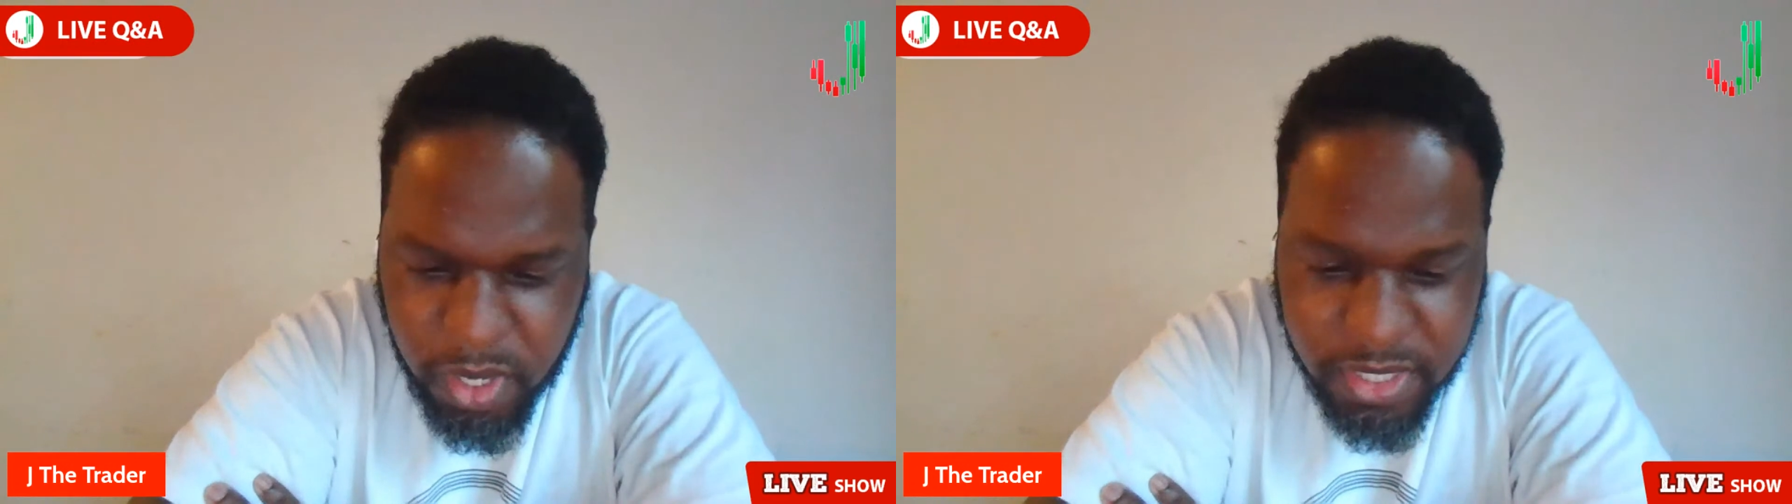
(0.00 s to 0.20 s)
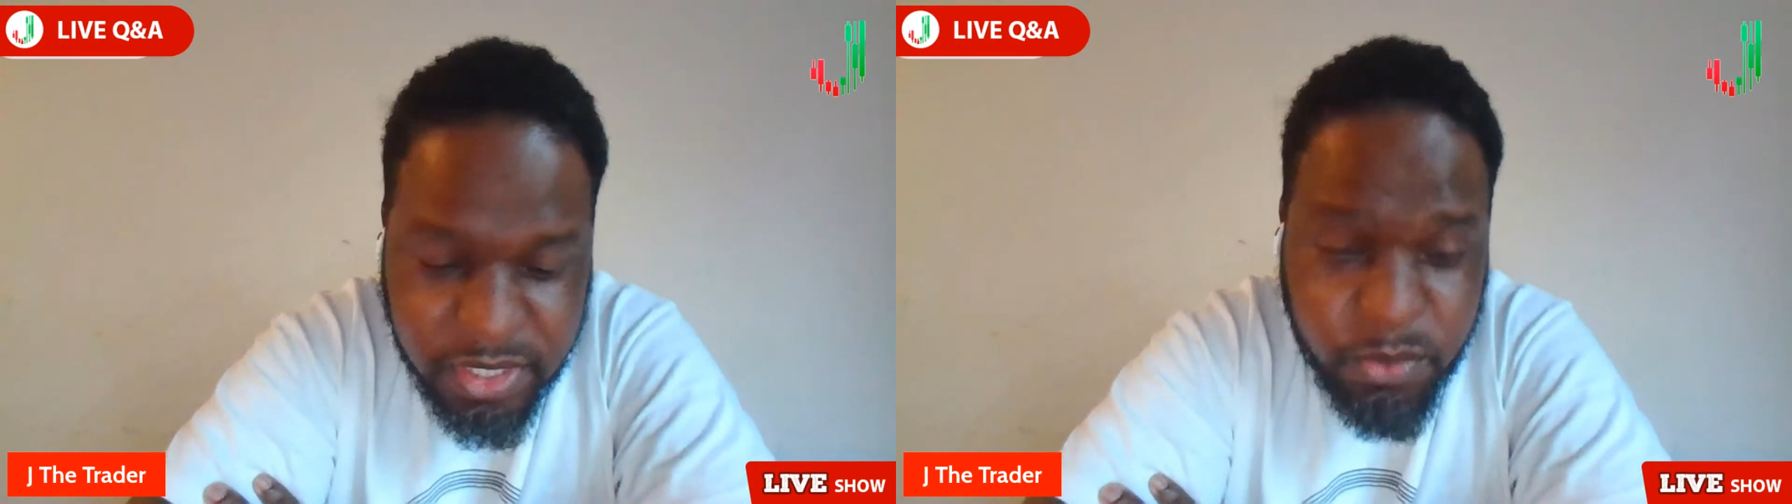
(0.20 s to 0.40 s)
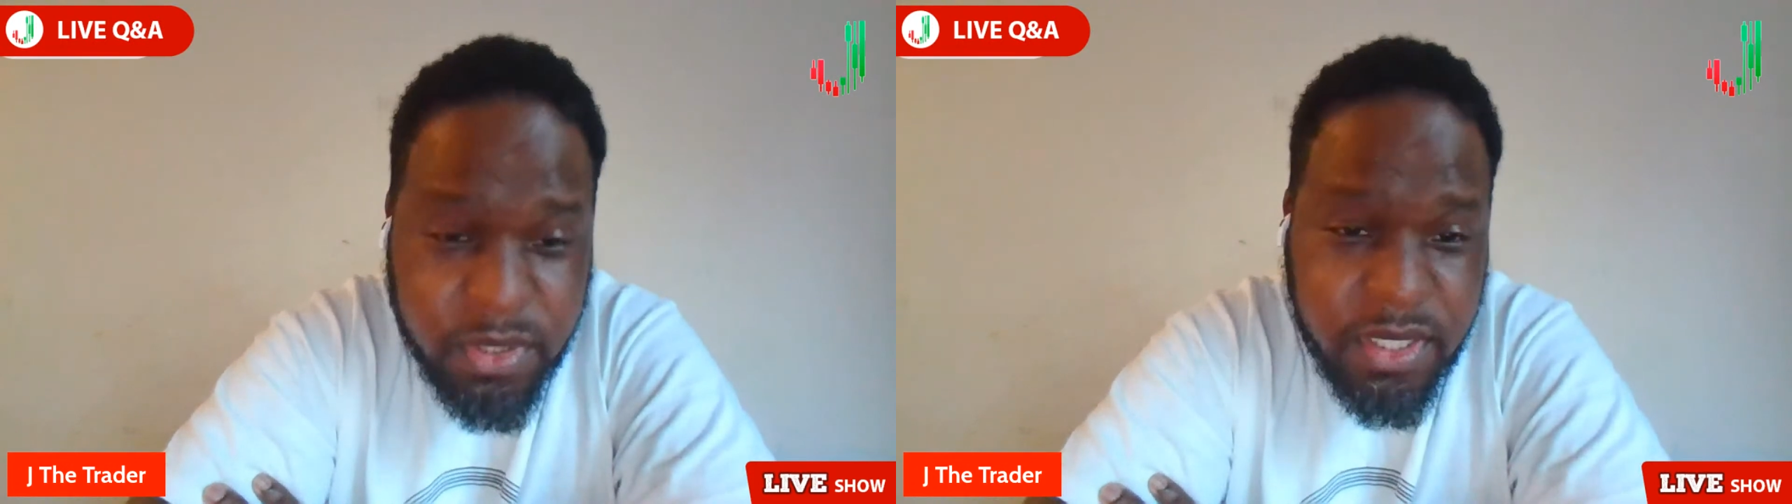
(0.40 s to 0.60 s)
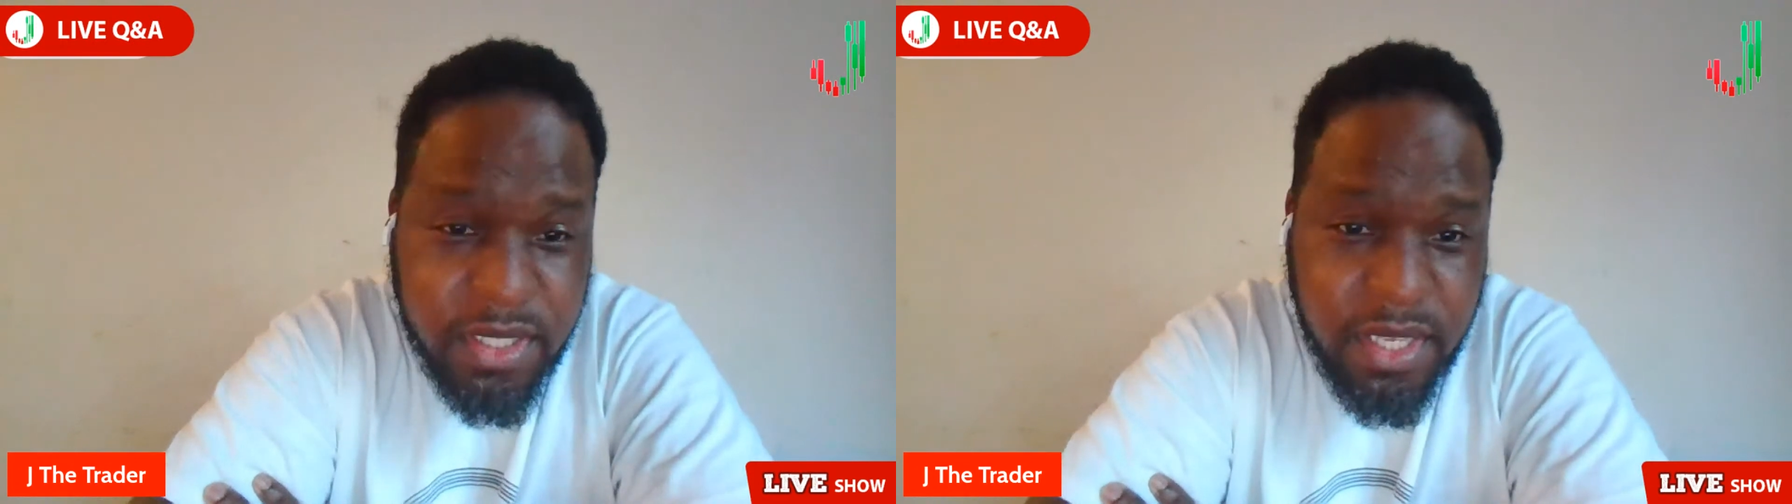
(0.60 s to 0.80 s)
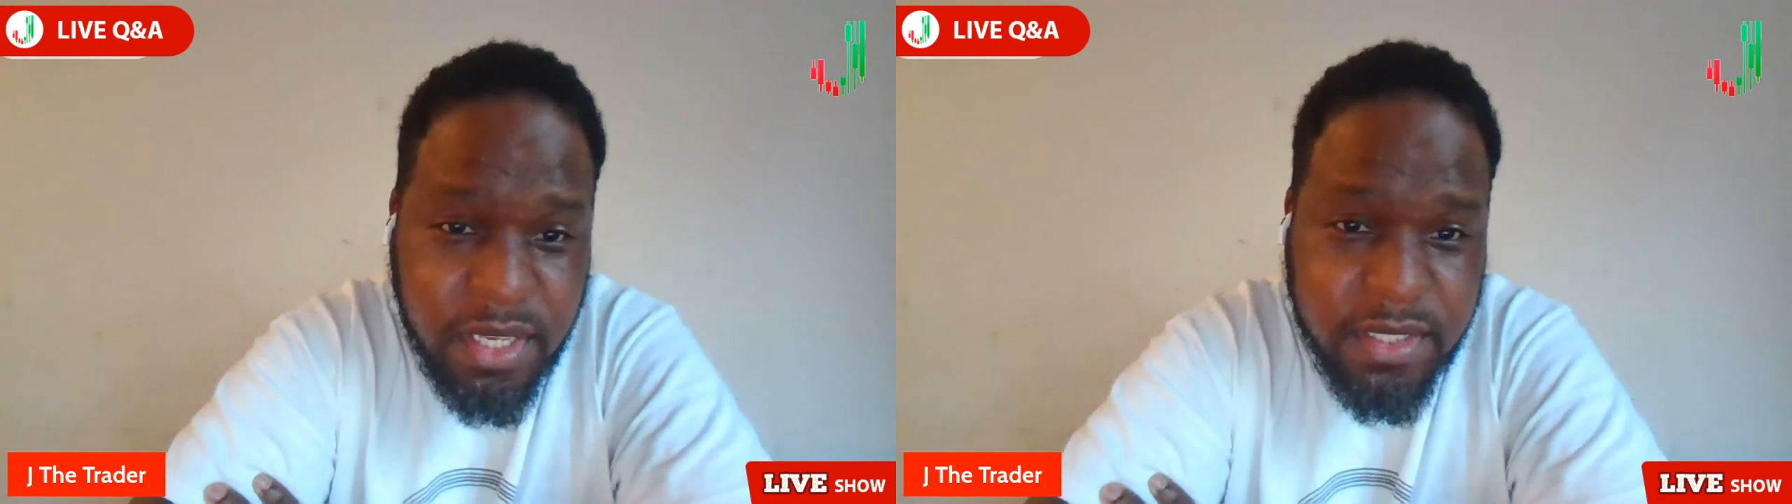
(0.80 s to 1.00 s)
I just want to
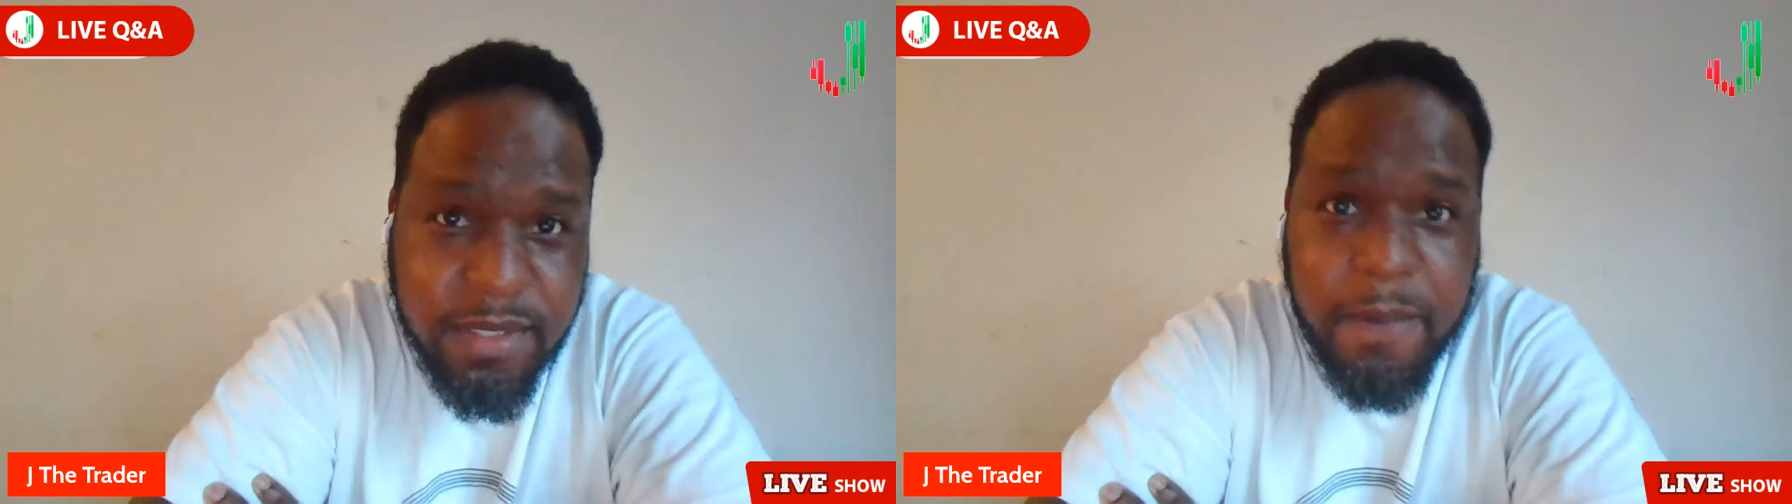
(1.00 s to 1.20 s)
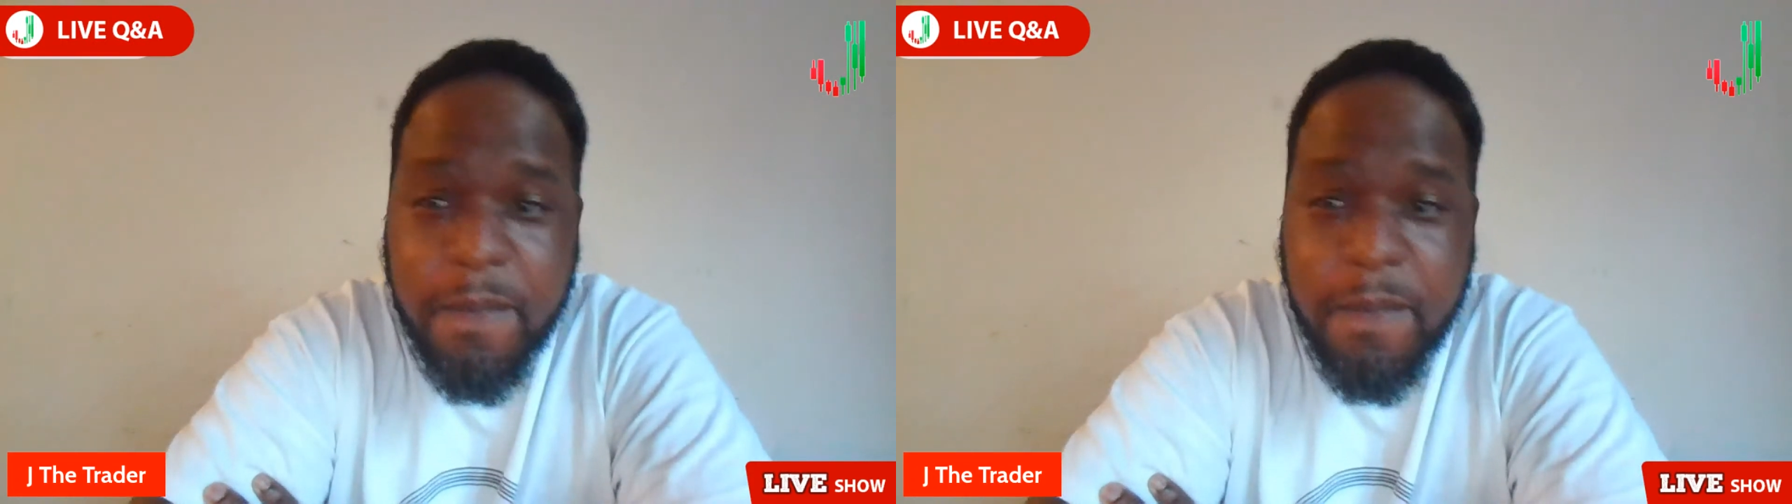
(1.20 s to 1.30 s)
say thanks.